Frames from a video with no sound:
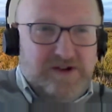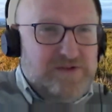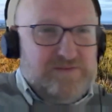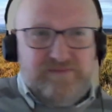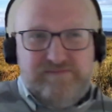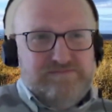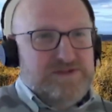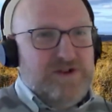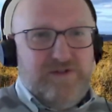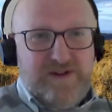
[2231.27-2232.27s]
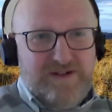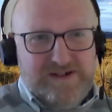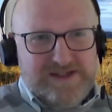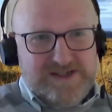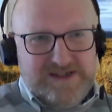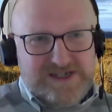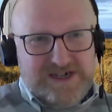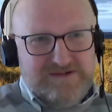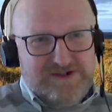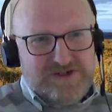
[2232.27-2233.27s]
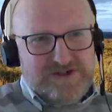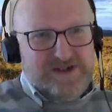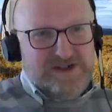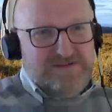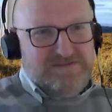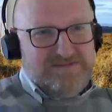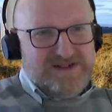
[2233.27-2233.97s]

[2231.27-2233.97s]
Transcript: Are you so far outside the territory